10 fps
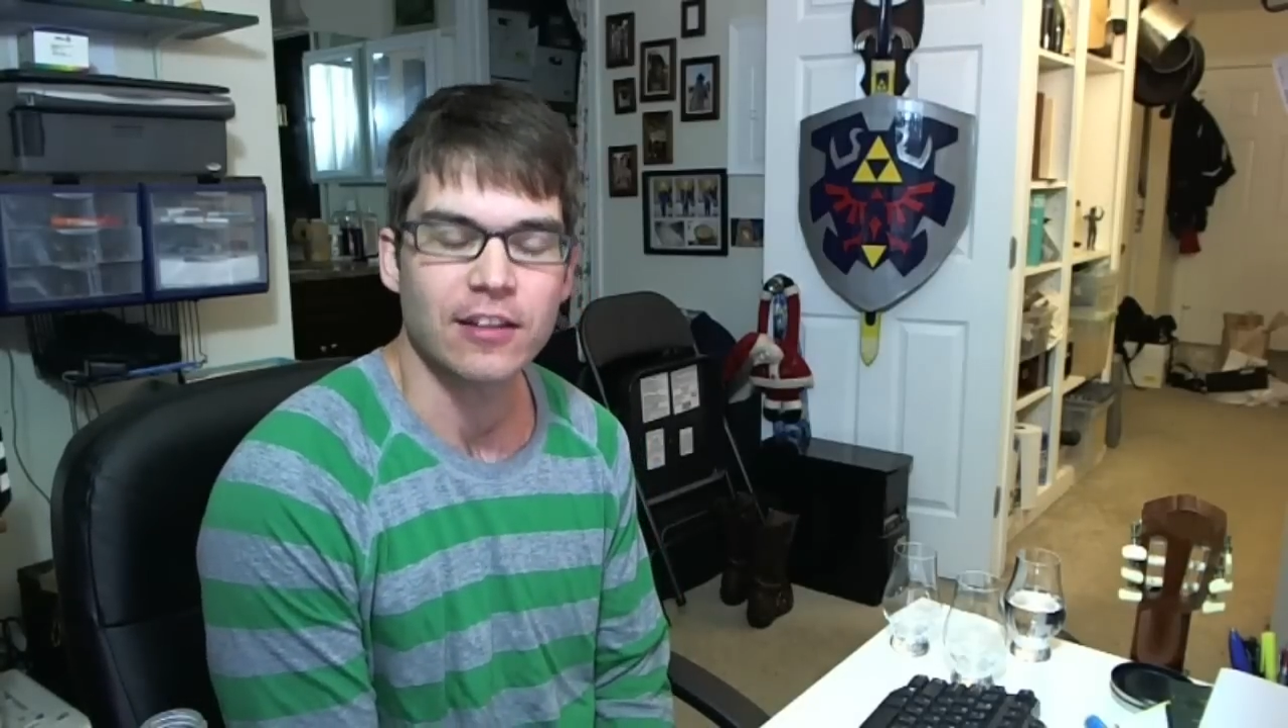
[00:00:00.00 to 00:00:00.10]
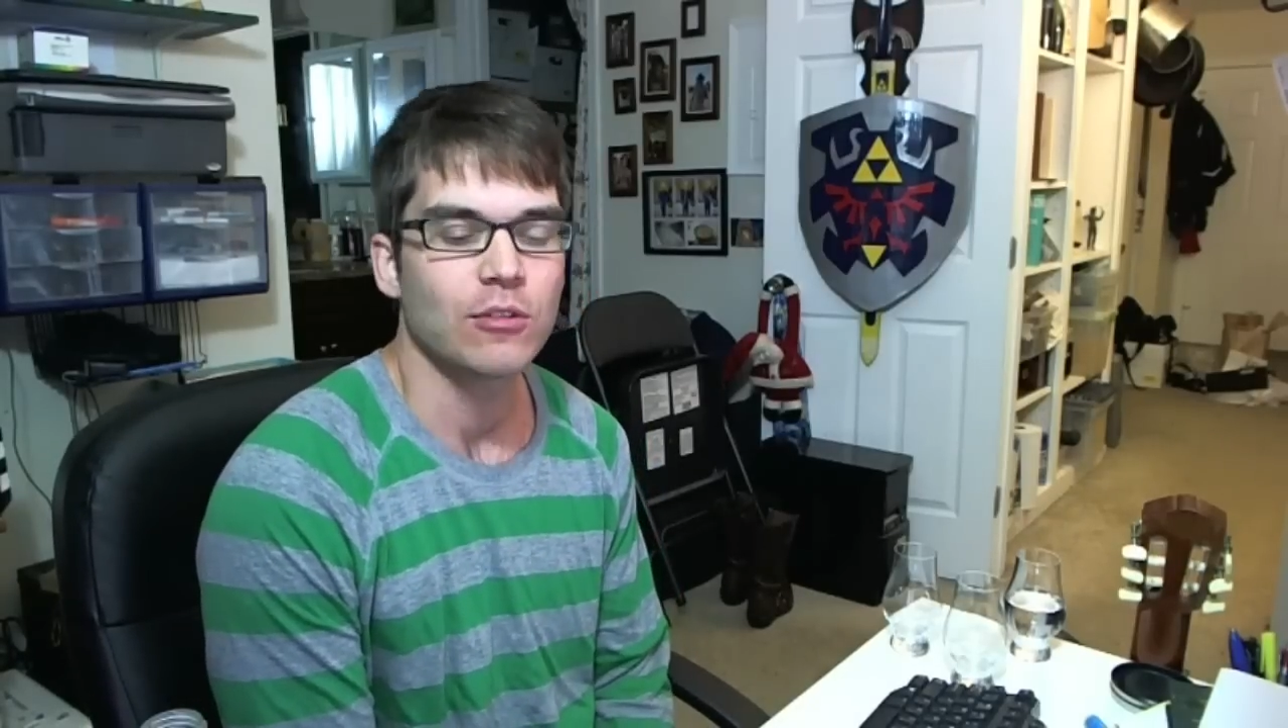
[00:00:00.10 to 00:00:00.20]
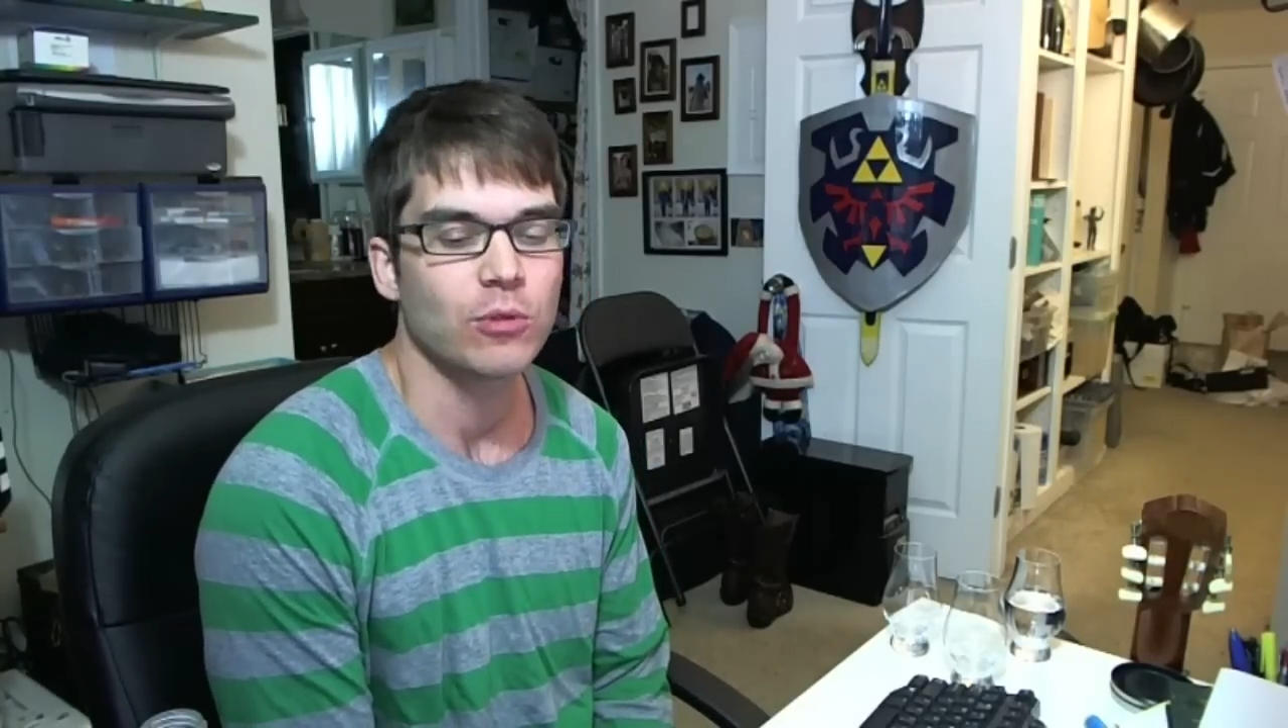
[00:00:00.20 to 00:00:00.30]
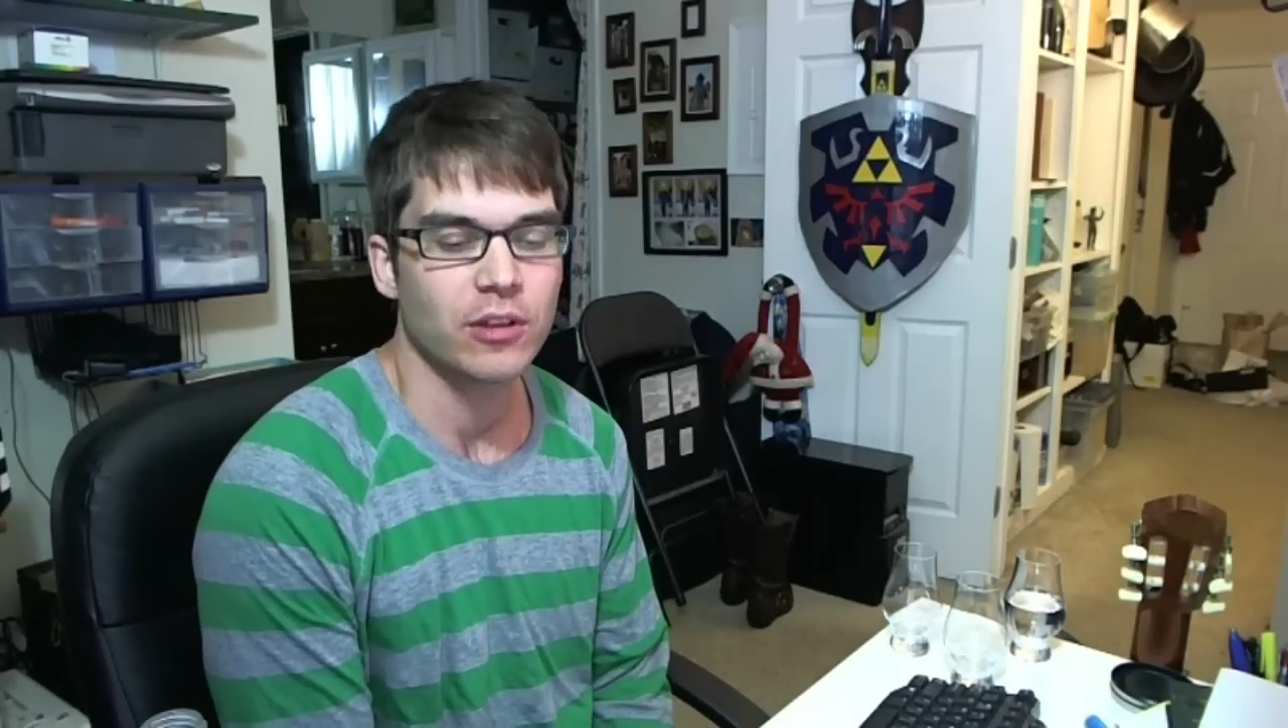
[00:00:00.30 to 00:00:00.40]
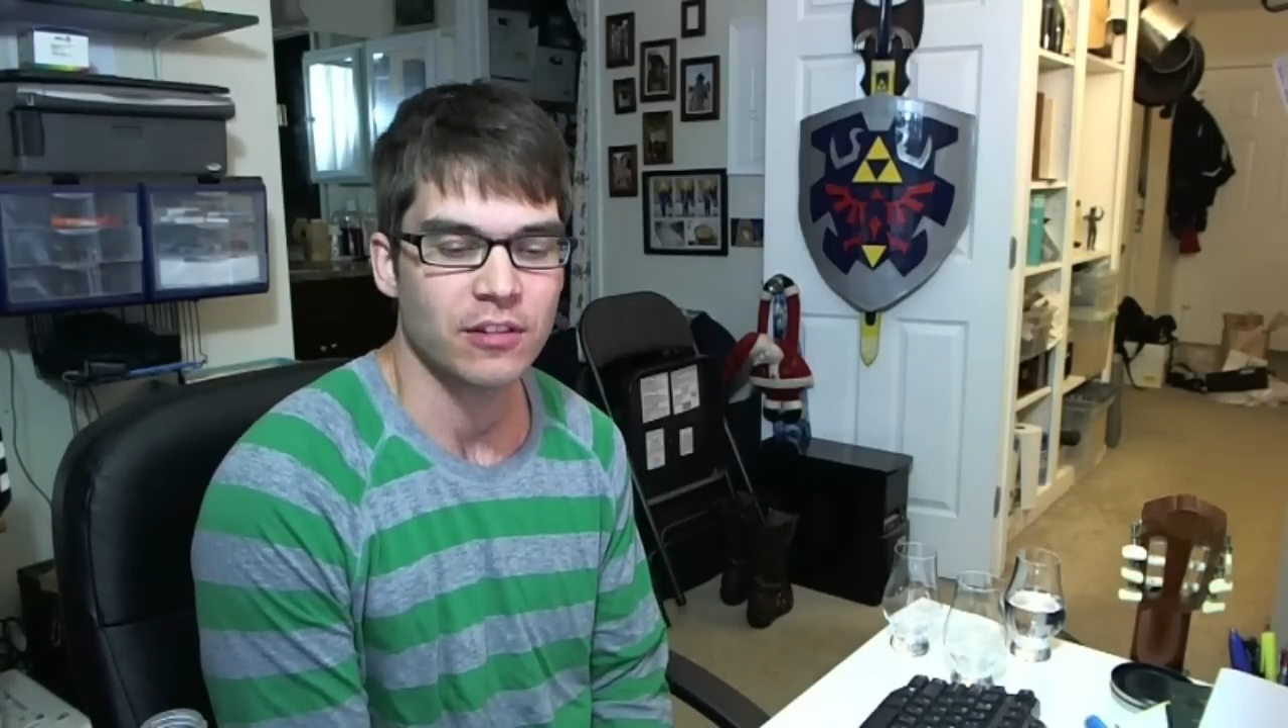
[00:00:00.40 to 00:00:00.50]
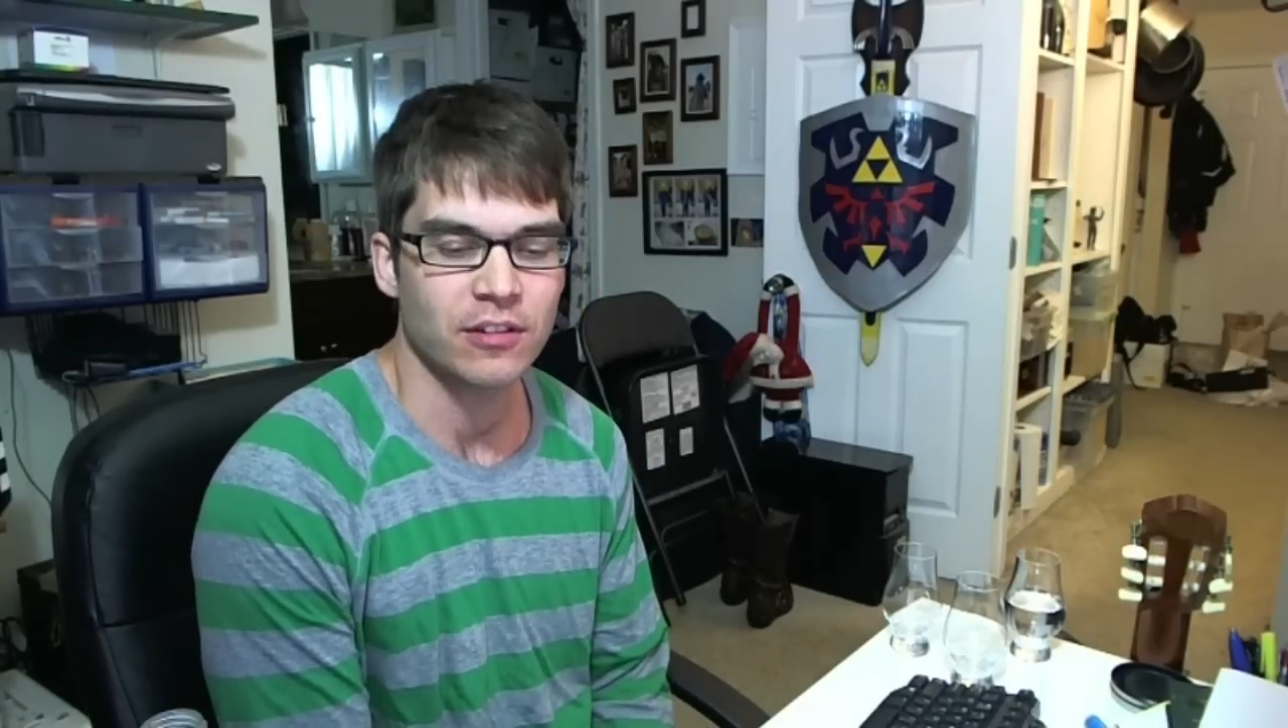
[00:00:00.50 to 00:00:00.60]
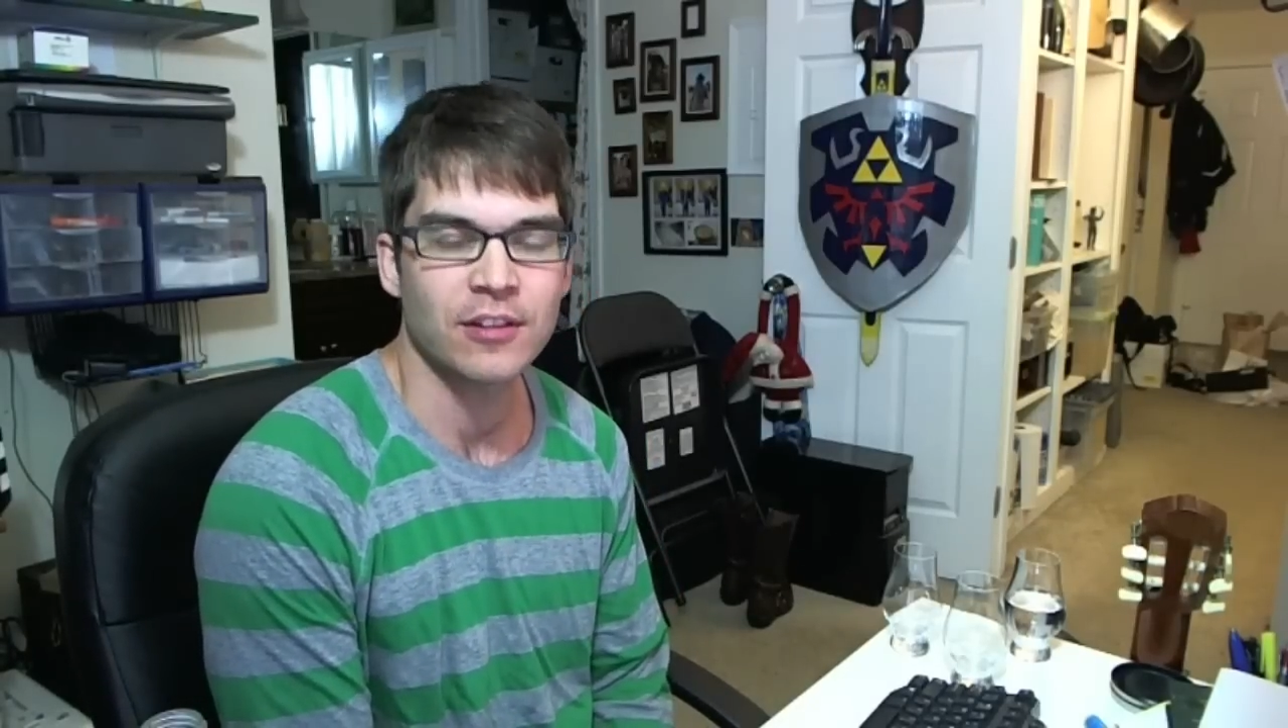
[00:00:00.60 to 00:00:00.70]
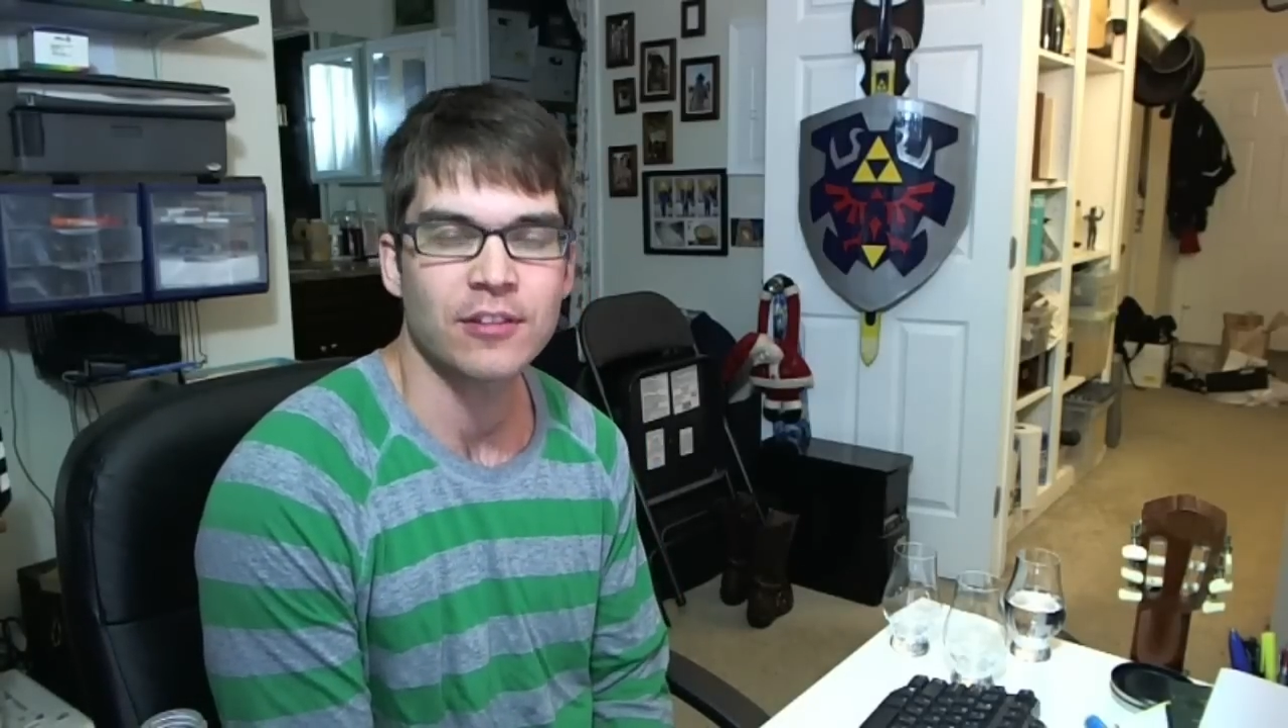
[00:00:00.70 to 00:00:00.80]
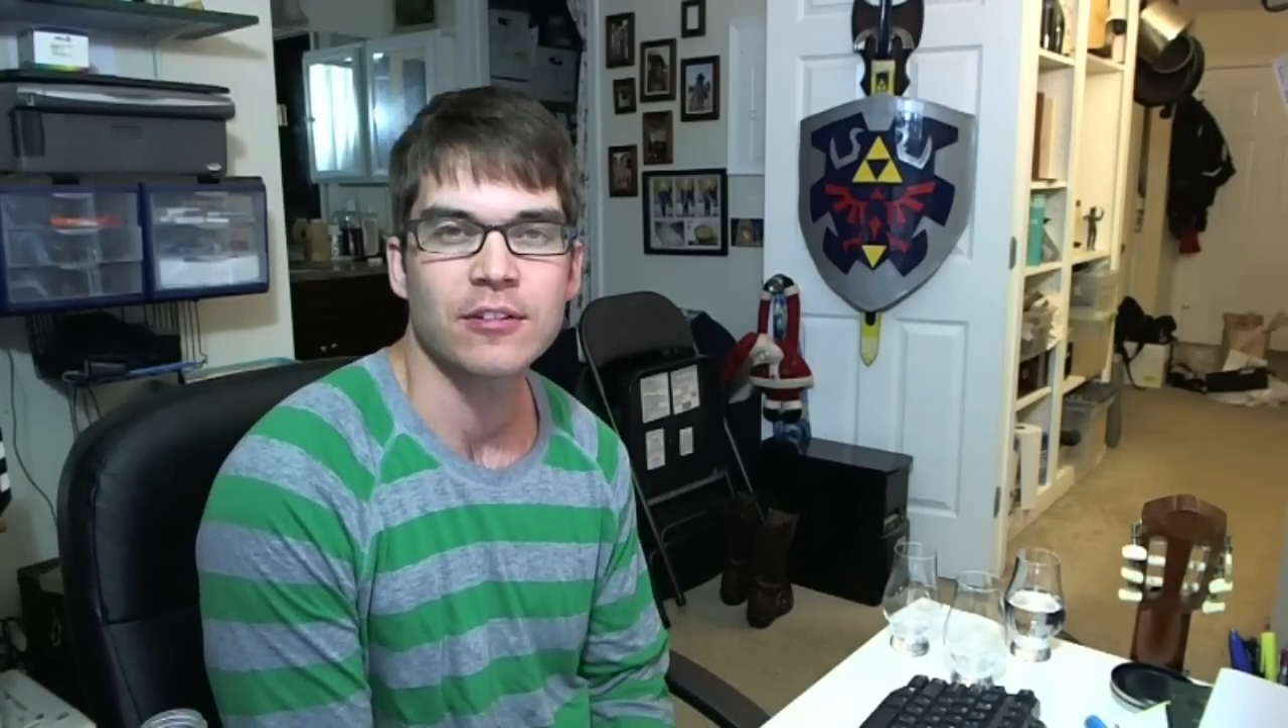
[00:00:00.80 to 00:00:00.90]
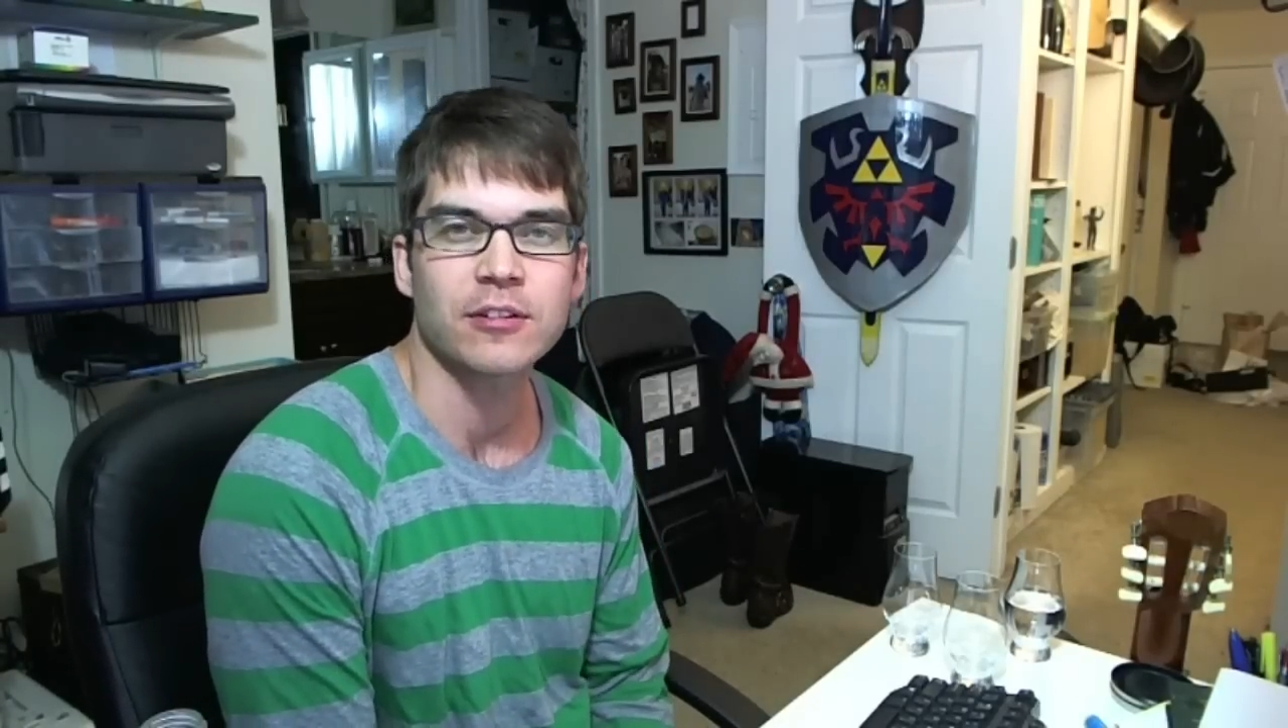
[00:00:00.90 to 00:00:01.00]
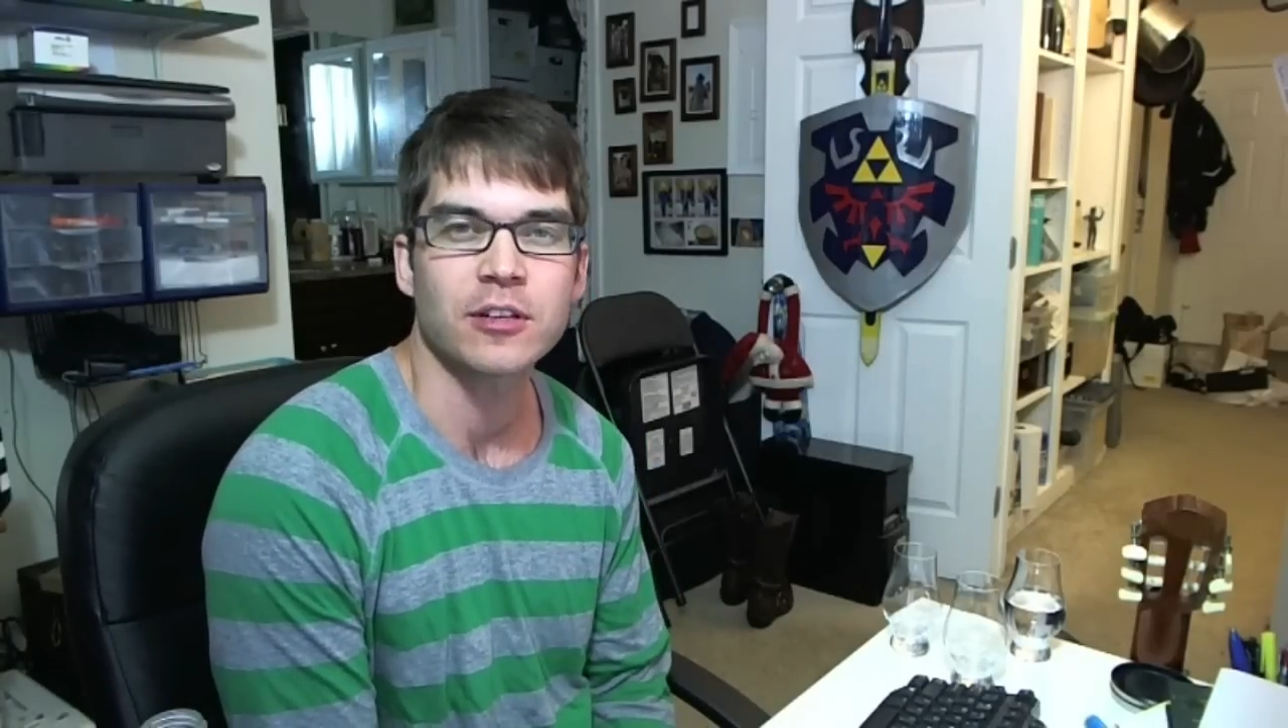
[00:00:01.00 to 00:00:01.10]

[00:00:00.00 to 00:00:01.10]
with another